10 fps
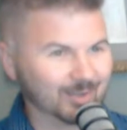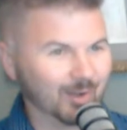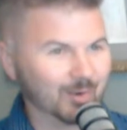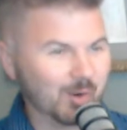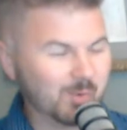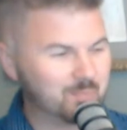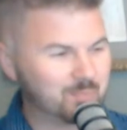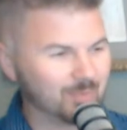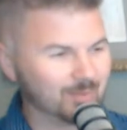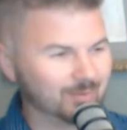condo.
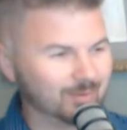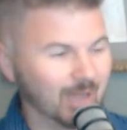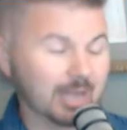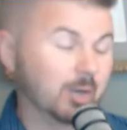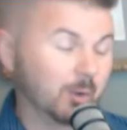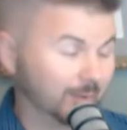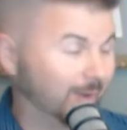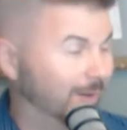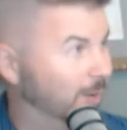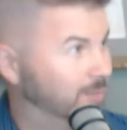I didn't own the
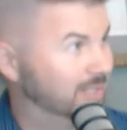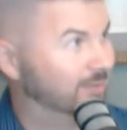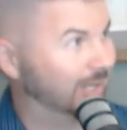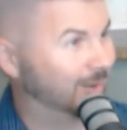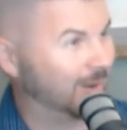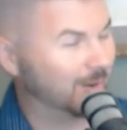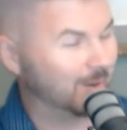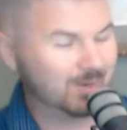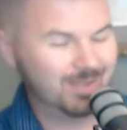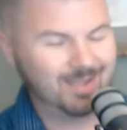condo. I was living in a
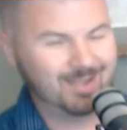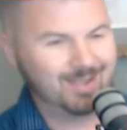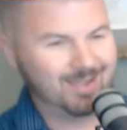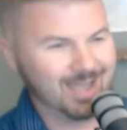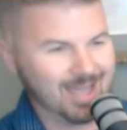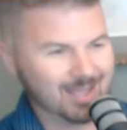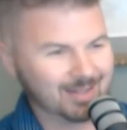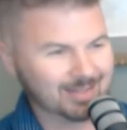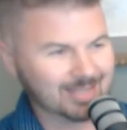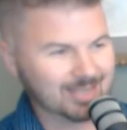condo,
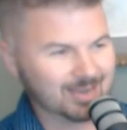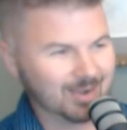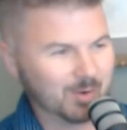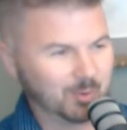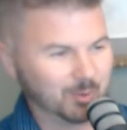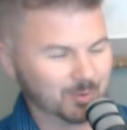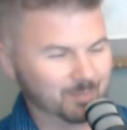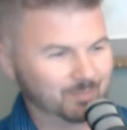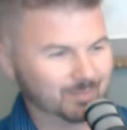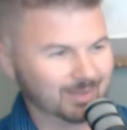and the
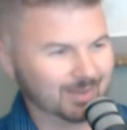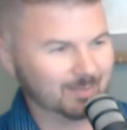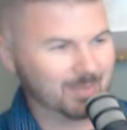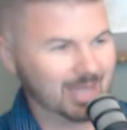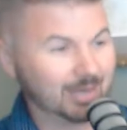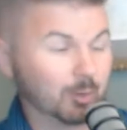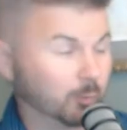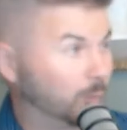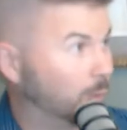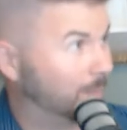owner had
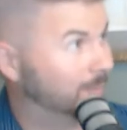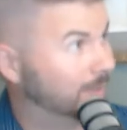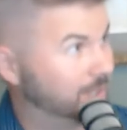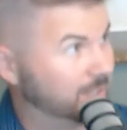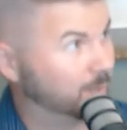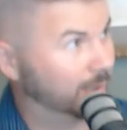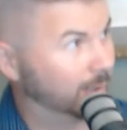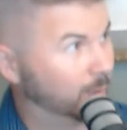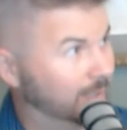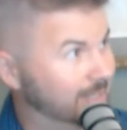another room that she
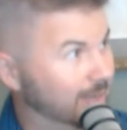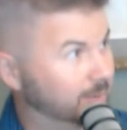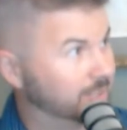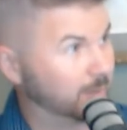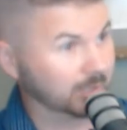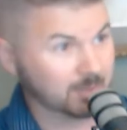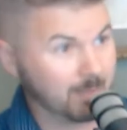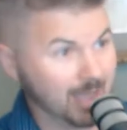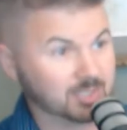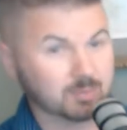wanted to rent out. She wanted to
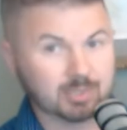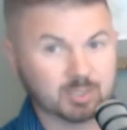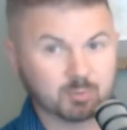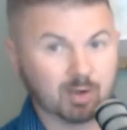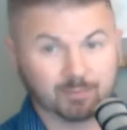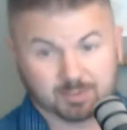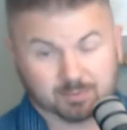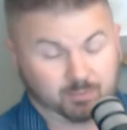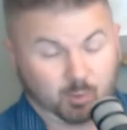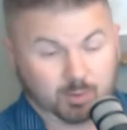maximize
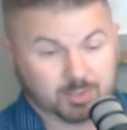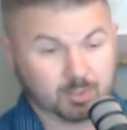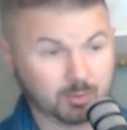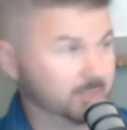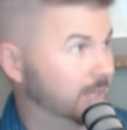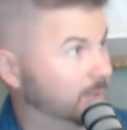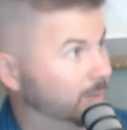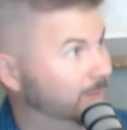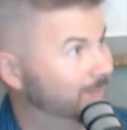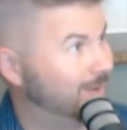profits, of course,
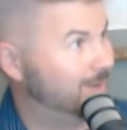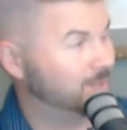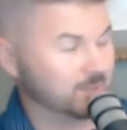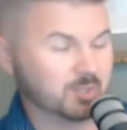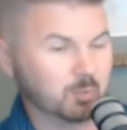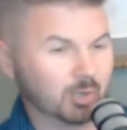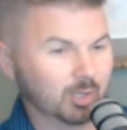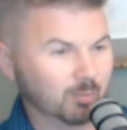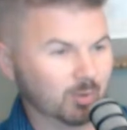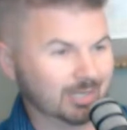understandable. So she
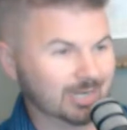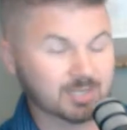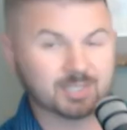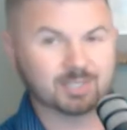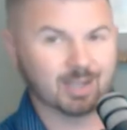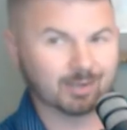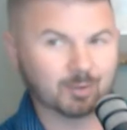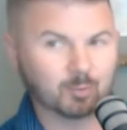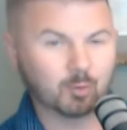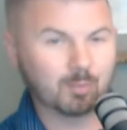wanted to bring in a
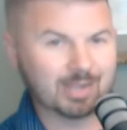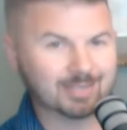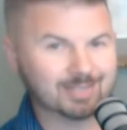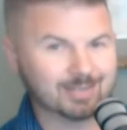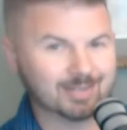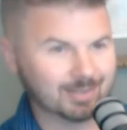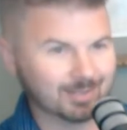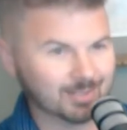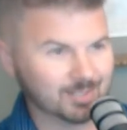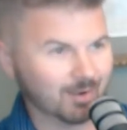second roommate
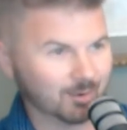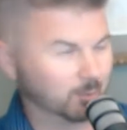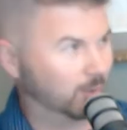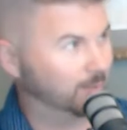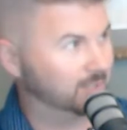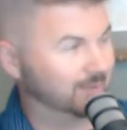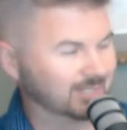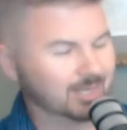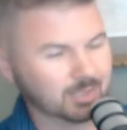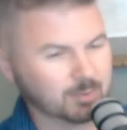into this condo where I was
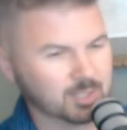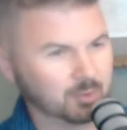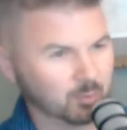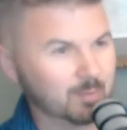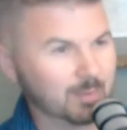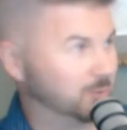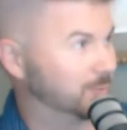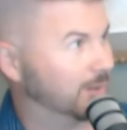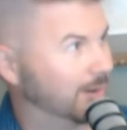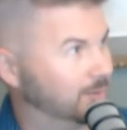living. Technically, it was a
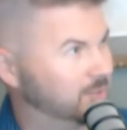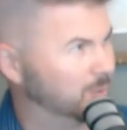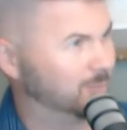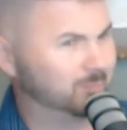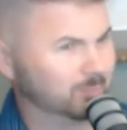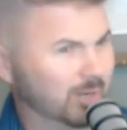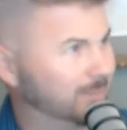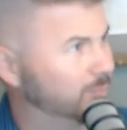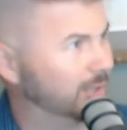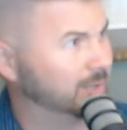3-bedroom condo, so
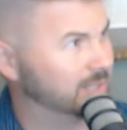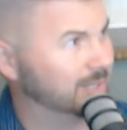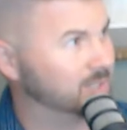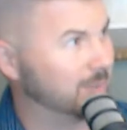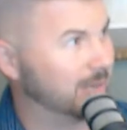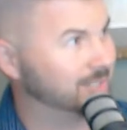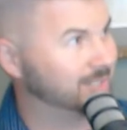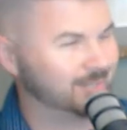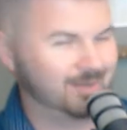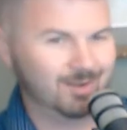pretty good sized
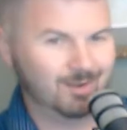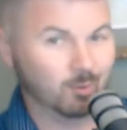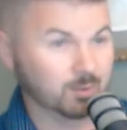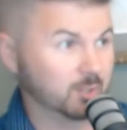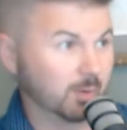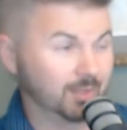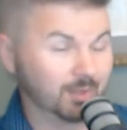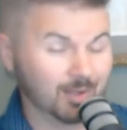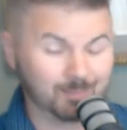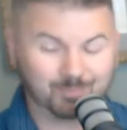space, or so I
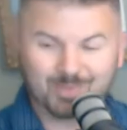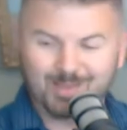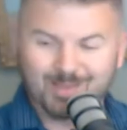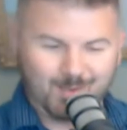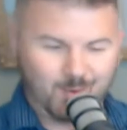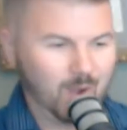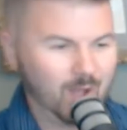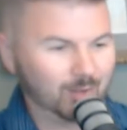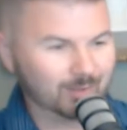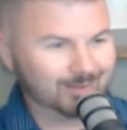thought.
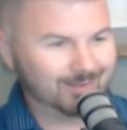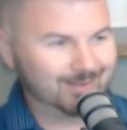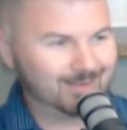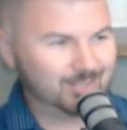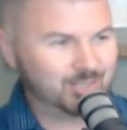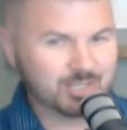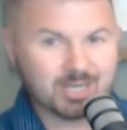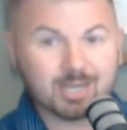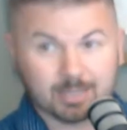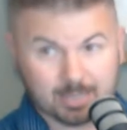Well,
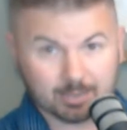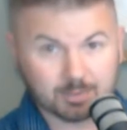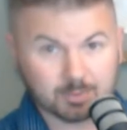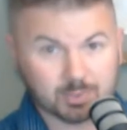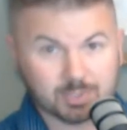she again was